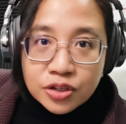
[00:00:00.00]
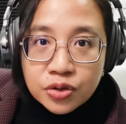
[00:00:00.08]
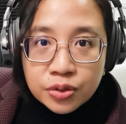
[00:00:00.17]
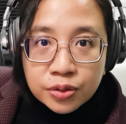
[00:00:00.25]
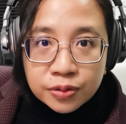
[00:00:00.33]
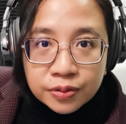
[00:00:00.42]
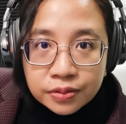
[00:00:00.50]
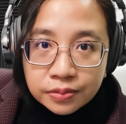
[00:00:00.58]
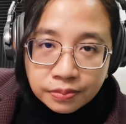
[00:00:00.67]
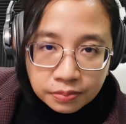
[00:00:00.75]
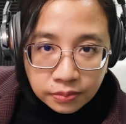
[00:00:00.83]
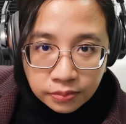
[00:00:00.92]

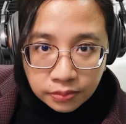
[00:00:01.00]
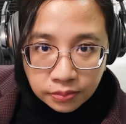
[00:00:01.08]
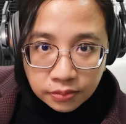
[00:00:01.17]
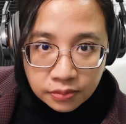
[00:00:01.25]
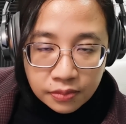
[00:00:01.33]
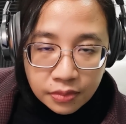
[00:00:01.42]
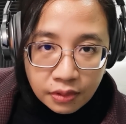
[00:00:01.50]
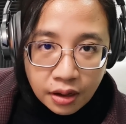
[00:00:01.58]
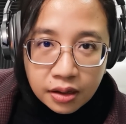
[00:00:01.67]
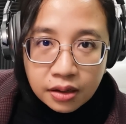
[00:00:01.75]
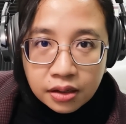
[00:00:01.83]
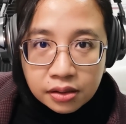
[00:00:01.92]
school
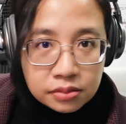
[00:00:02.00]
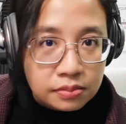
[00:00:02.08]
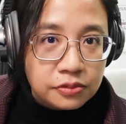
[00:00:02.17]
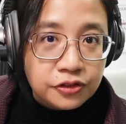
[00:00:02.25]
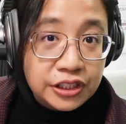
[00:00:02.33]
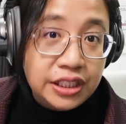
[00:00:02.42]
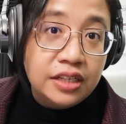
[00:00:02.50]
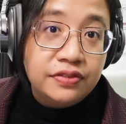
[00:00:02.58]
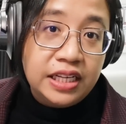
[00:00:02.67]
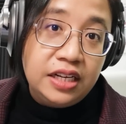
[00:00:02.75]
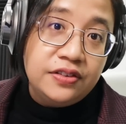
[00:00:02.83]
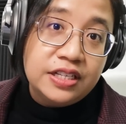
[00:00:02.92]

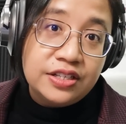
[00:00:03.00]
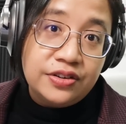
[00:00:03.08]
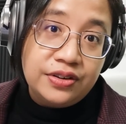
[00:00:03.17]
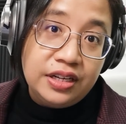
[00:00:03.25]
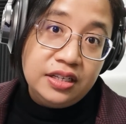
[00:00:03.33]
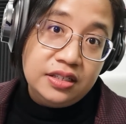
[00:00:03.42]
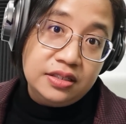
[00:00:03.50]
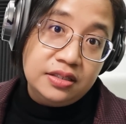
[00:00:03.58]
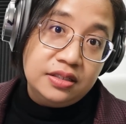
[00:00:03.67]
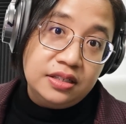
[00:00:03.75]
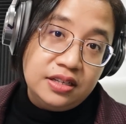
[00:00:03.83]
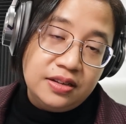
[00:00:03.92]
40th anniversary,
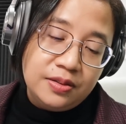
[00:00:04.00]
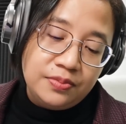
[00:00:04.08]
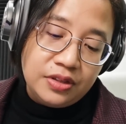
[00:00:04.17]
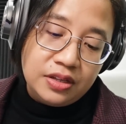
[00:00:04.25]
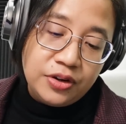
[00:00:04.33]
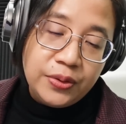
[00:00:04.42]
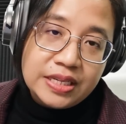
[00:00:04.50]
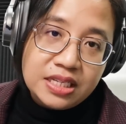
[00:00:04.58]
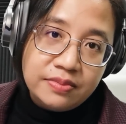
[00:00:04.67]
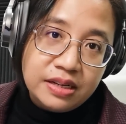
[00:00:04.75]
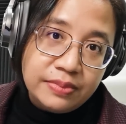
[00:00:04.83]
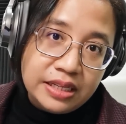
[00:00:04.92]

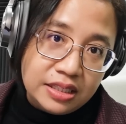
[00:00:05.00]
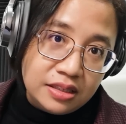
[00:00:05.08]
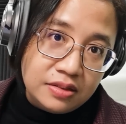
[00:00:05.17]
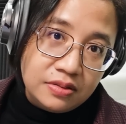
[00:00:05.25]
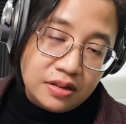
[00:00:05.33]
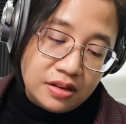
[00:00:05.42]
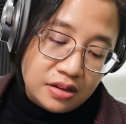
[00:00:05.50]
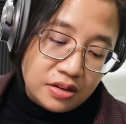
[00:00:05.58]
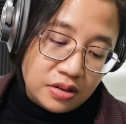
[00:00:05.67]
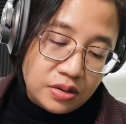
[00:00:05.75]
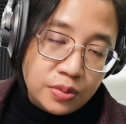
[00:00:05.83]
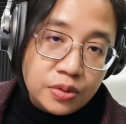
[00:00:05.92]
requested by my
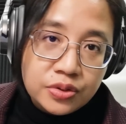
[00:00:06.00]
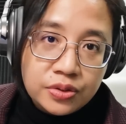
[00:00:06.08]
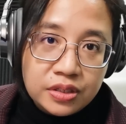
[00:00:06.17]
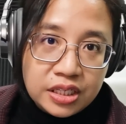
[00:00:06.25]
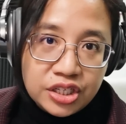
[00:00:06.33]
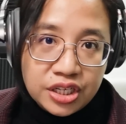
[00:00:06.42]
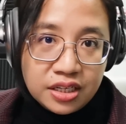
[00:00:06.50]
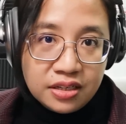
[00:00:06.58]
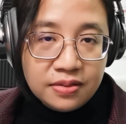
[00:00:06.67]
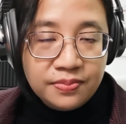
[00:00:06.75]
old school teacher.